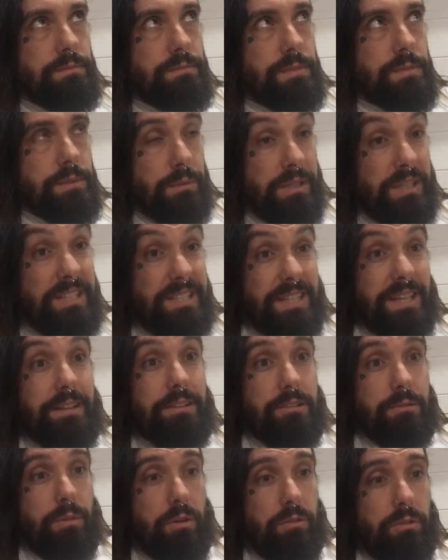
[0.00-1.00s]
I'm going to see her
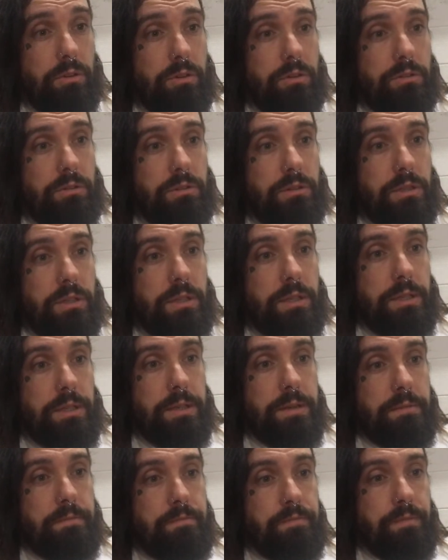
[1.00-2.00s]
tomorrow.
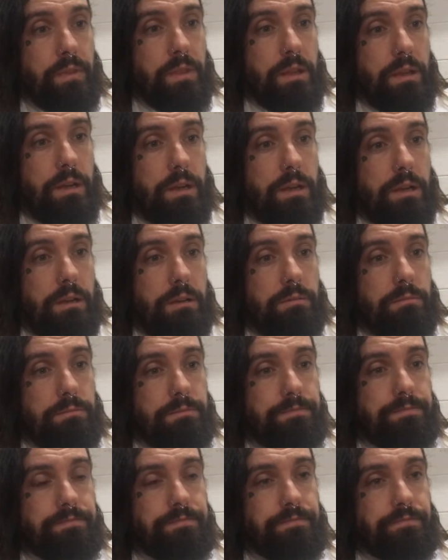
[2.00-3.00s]
And
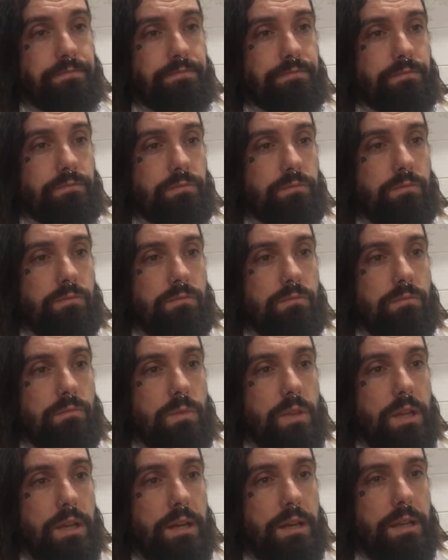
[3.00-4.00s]

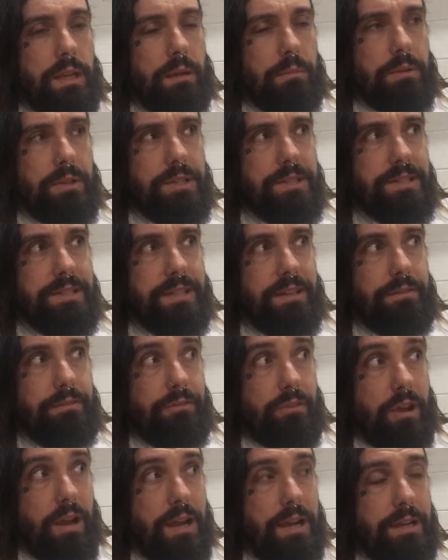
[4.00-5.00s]
I'm going to see her
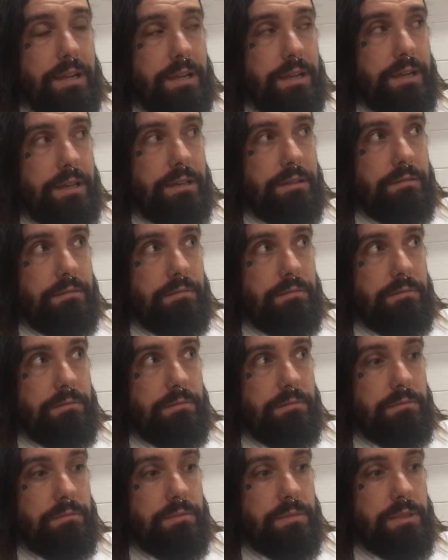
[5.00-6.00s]
Friday.
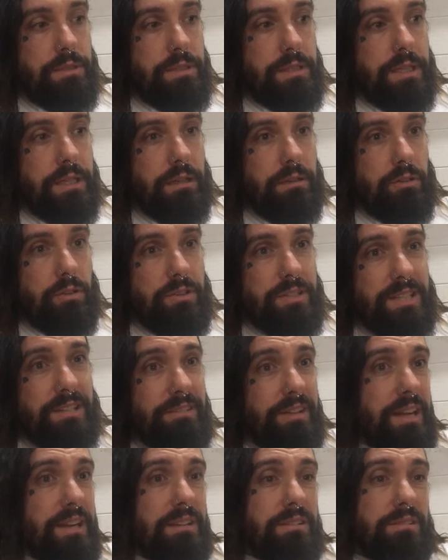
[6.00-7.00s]
And then I'll not see her
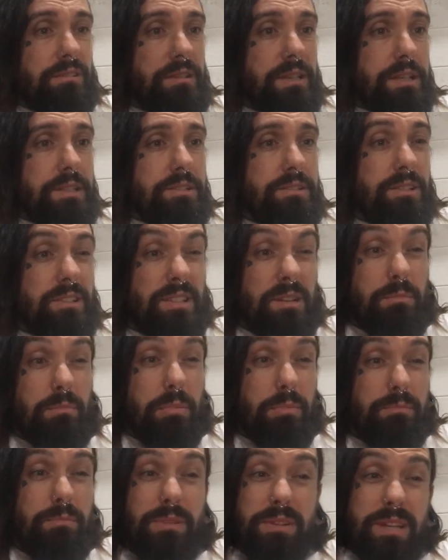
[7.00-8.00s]
again until next Thursday,
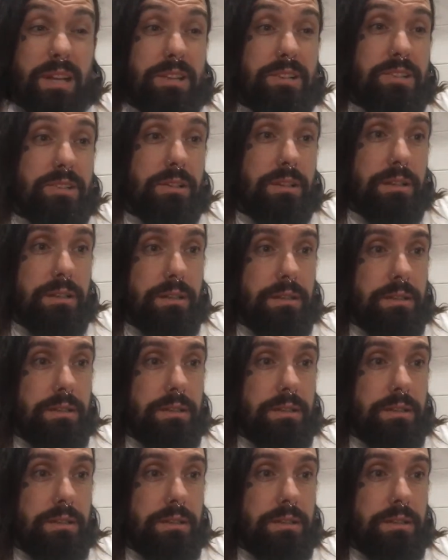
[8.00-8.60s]
potentially.